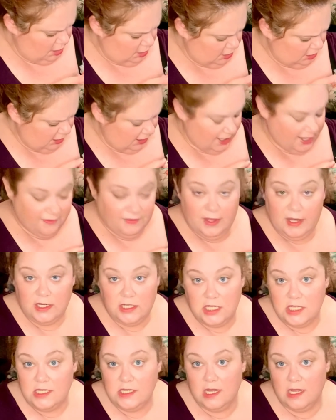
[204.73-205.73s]
usually give it
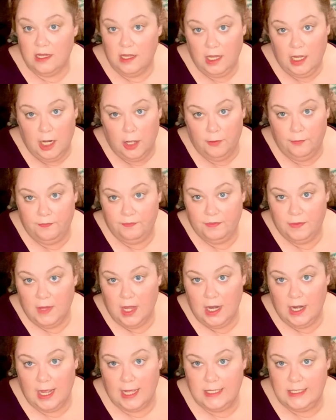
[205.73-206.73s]
just, you know,
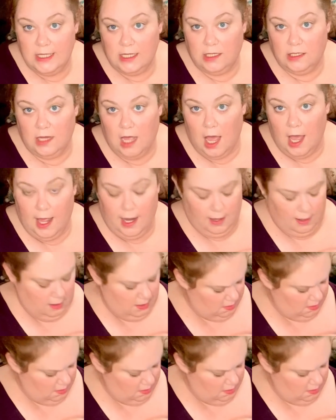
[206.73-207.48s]
a nice little knot